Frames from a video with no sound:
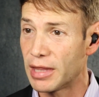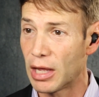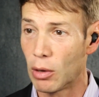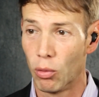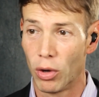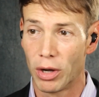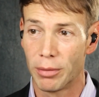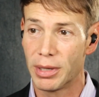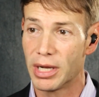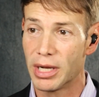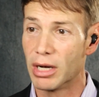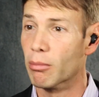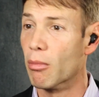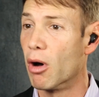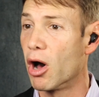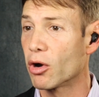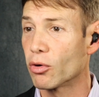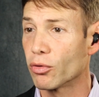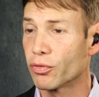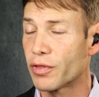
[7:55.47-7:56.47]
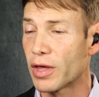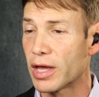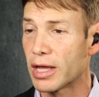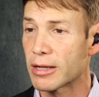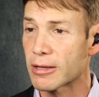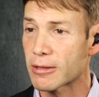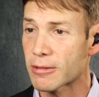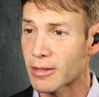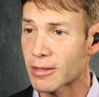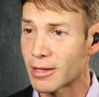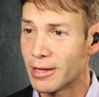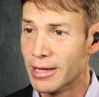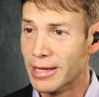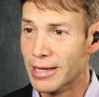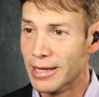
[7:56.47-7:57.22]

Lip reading: They wanted me to model things.